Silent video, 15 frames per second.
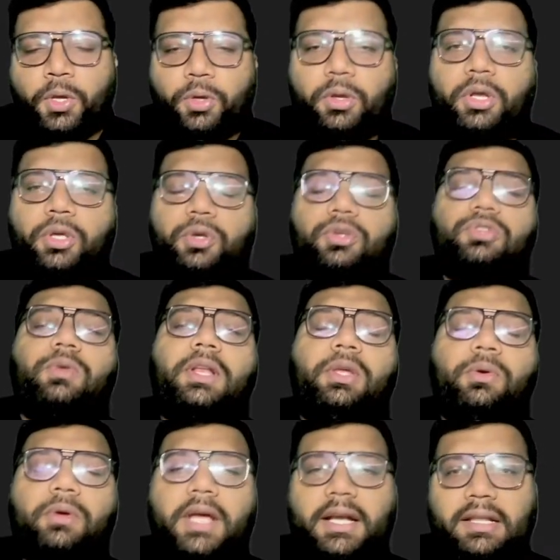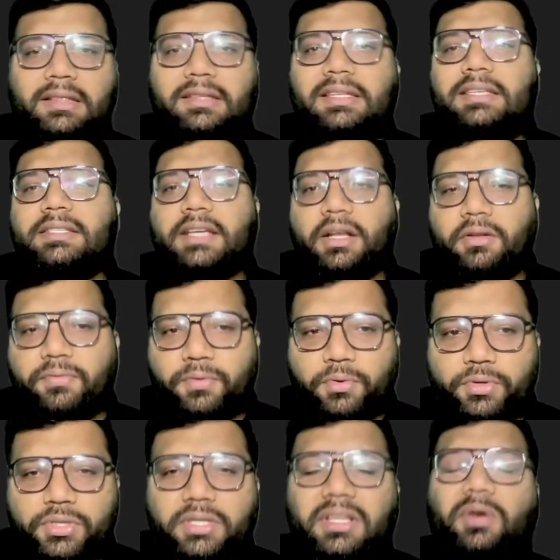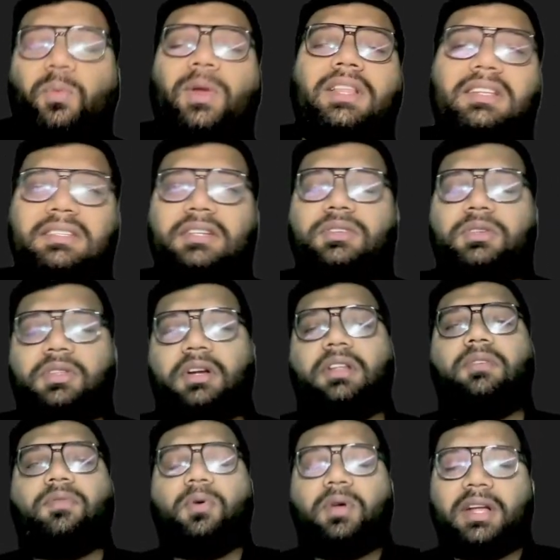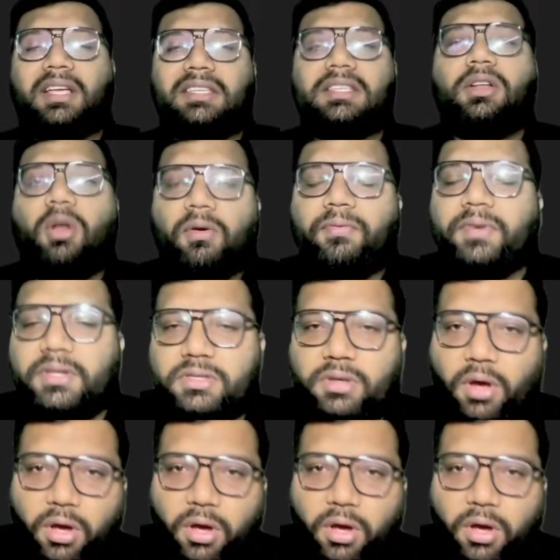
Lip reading: Usually you get these kind of questions that whether section 34 is an offense